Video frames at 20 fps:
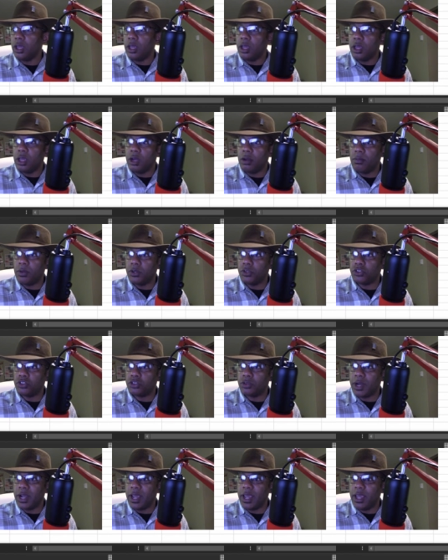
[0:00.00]
And I'm going to
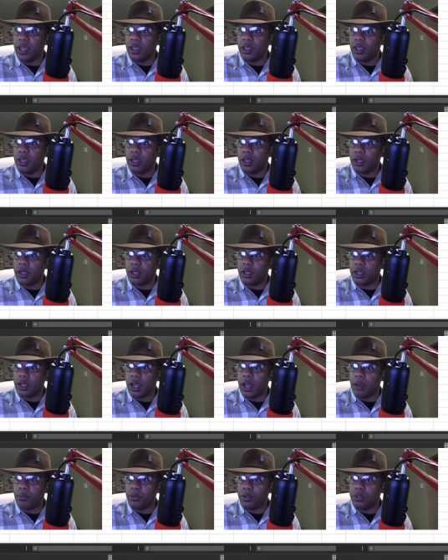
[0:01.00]
drag and
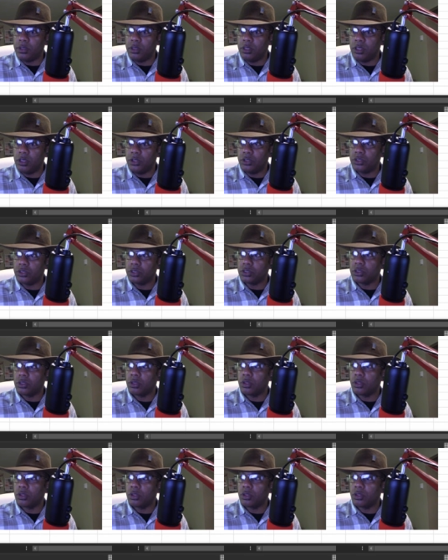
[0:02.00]
copy this.